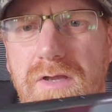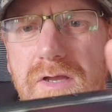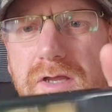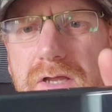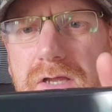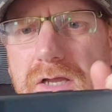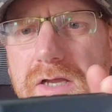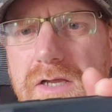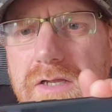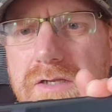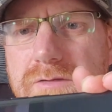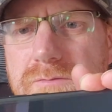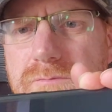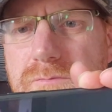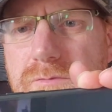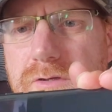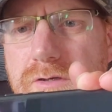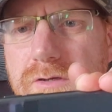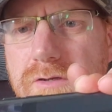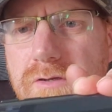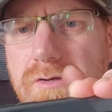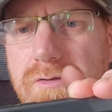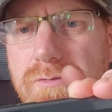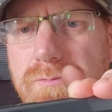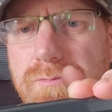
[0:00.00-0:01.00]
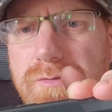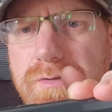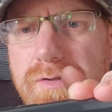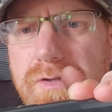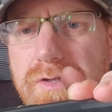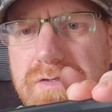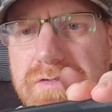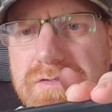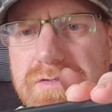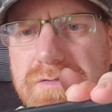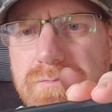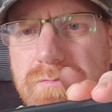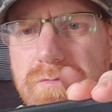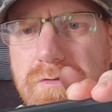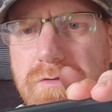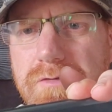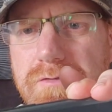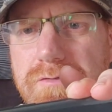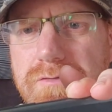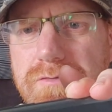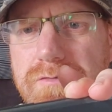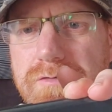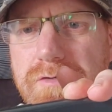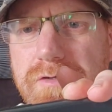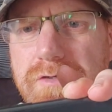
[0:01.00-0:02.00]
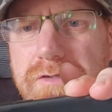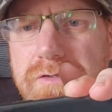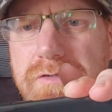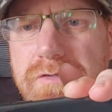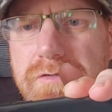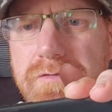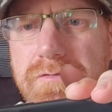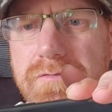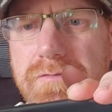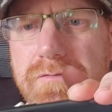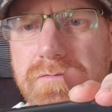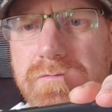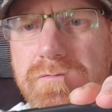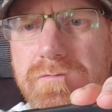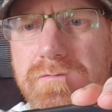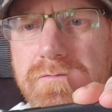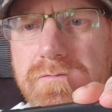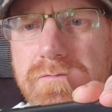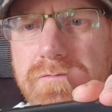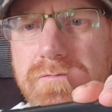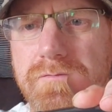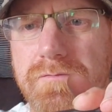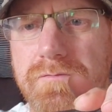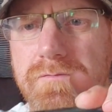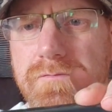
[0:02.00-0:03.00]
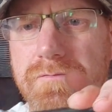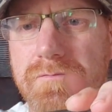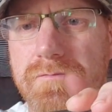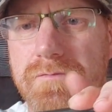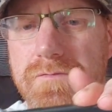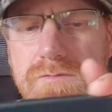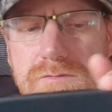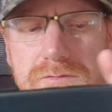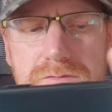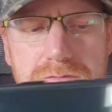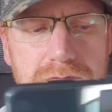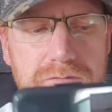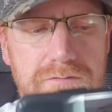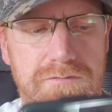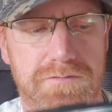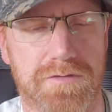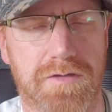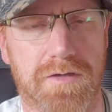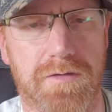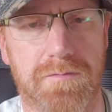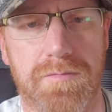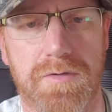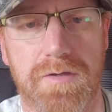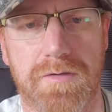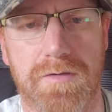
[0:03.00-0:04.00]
and we're going to open that SIM card tray slot up.